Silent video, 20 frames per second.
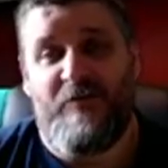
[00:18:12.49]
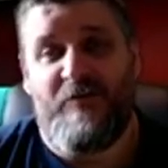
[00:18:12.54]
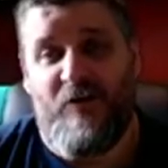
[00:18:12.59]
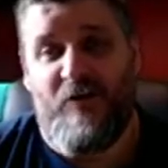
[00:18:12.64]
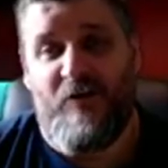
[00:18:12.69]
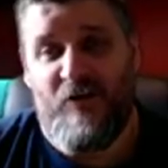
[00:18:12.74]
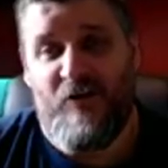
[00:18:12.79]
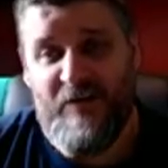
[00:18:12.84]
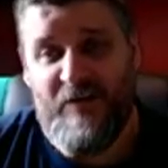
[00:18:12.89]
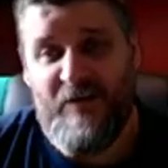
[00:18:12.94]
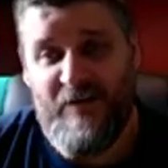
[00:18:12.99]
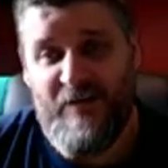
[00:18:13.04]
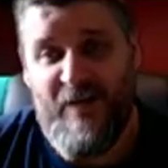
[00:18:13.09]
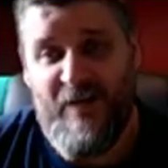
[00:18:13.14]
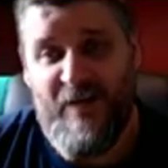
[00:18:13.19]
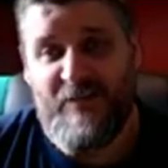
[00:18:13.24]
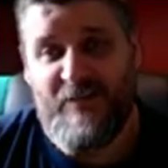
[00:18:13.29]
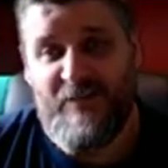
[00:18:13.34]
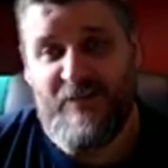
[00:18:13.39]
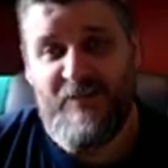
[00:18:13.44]
We've already
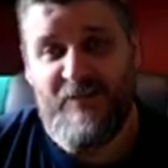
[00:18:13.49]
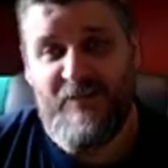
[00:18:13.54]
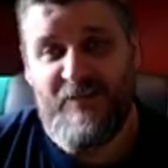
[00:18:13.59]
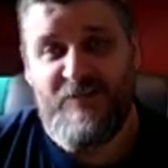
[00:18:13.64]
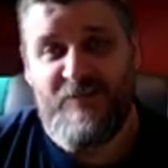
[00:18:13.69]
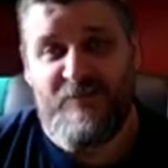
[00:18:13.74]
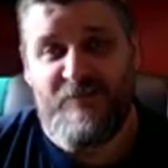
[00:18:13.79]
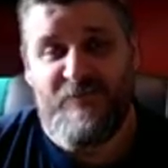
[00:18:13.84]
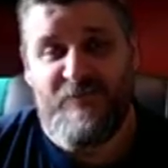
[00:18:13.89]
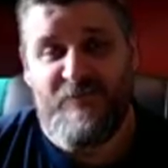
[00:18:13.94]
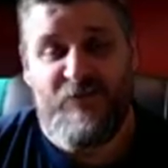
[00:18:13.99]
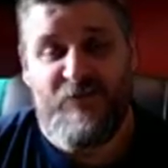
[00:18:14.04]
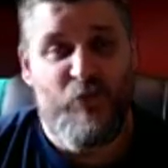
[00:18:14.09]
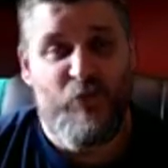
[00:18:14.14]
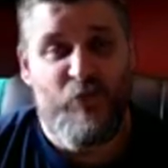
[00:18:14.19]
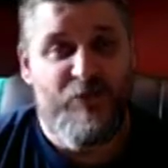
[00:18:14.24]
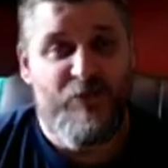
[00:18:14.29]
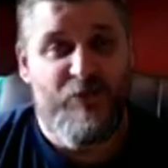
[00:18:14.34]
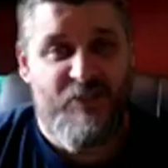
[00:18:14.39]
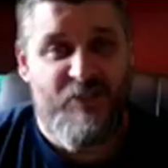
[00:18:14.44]
gotten a list of
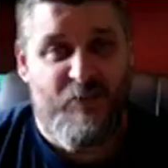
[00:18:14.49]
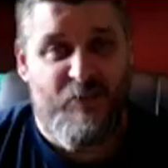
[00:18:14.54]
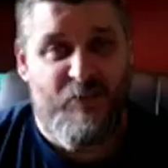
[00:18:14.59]
viewers